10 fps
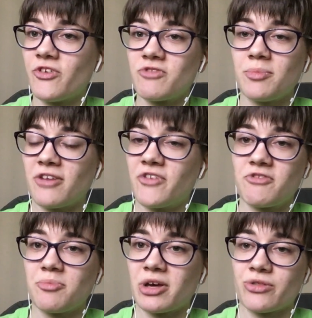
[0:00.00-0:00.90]
by 50
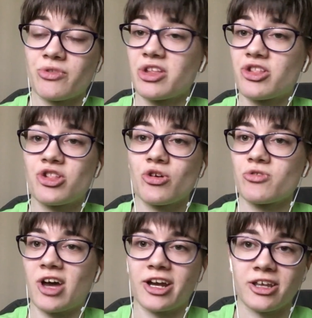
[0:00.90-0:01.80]
pixels. It's so
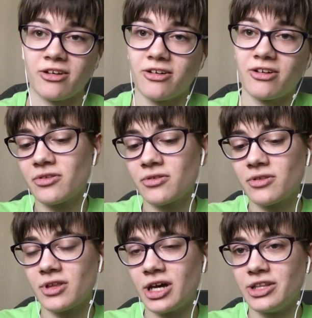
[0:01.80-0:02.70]
tiny.
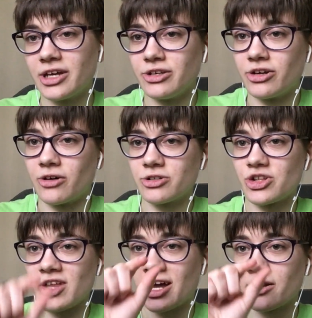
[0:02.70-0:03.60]
And then, you know, I
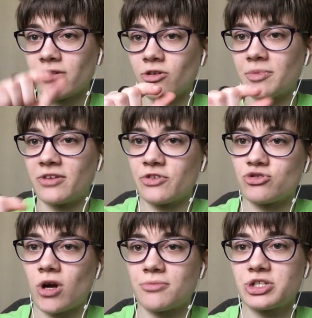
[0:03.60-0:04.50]
just added a little bit of a
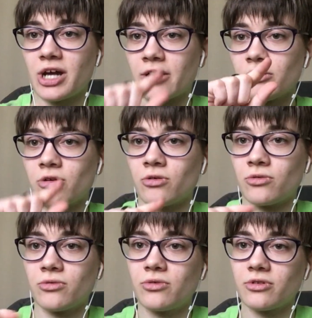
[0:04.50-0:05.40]
drop shadow,
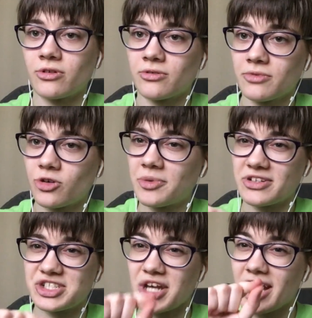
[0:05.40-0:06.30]
little bit of
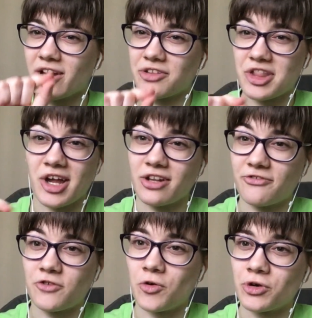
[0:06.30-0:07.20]
shading on the side of the
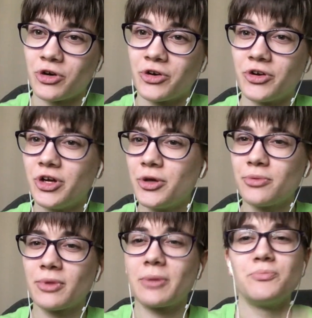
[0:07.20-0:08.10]
folder,
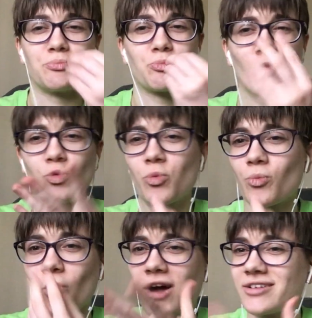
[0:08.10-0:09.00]
like,
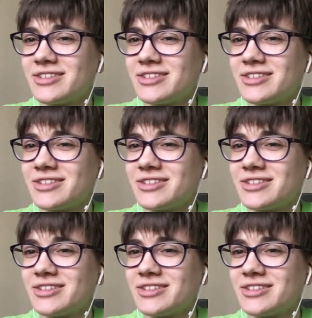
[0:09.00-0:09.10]
mwah.